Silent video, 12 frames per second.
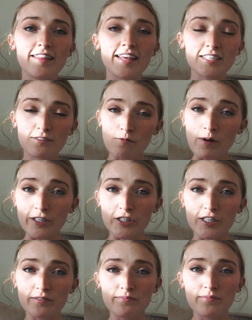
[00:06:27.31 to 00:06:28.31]
Thanks for
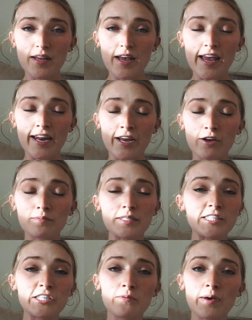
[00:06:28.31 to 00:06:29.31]
watching, and I hope to
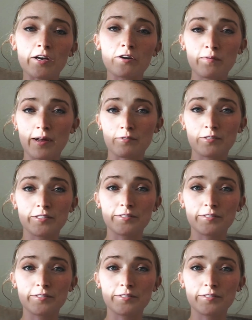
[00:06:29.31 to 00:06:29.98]
see you back around.